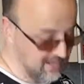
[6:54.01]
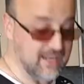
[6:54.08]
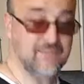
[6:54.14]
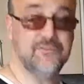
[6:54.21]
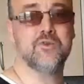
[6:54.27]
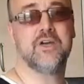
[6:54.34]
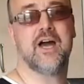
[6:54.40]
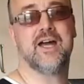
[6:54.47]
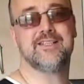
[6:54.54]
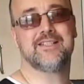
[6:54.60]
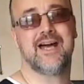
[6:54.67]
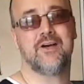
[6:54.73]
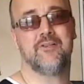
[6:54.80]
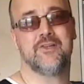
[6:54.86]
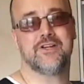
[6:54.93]
if you guys
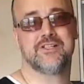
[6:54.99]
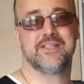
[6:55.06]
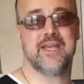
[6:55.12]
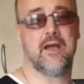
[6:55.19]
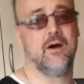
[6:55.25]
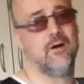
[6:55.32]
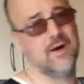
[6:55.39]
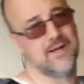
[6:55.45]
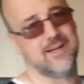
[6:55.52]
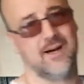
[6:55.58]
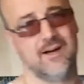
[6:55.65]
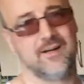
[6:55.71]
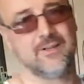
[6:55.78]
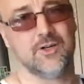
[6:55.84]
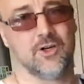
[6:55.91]
out there say, oh, I
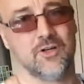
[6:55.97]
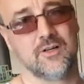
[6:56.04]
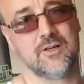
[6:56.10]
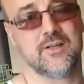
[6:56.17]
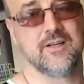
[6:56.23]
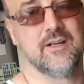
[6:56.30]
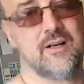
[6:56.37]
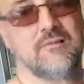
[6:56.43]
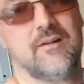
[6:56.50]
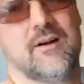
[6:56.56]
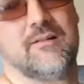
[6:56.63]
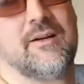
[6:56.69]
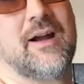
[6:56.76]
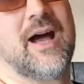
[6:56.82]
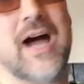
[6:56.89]
can't cook, you know,
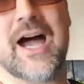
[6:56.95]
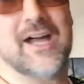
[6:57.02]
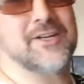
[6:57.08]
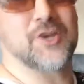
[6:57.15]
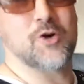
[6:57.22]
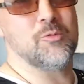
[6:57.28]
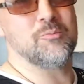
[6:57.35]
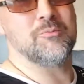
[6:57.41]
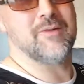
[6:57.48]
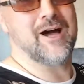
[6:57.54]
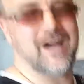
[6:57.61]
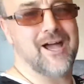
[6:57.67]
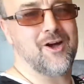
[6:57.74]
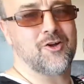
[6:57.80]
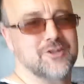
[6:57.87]

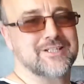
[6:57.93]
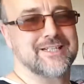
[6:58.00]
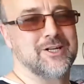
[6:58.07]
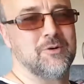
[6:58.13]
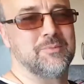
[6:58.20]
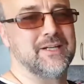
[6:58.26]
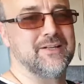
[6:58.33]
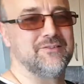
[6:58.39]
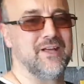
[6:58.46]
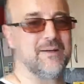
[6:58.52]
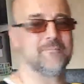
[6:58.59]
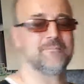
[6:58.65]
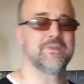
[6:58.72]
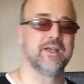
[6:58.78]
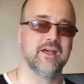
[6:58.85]
I honestly don't believe that.